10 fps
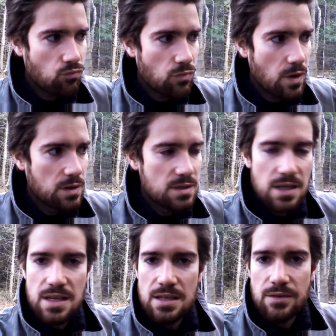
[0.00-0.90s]
to
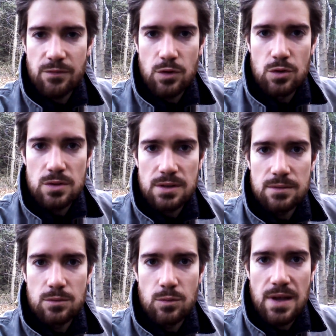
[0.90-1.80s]
eat fruit,
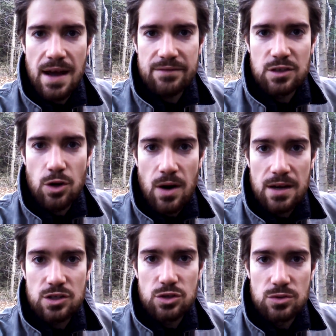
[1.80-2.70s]
we have to know how to
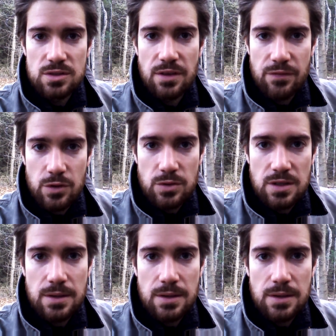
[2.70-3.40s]
choose the fruit.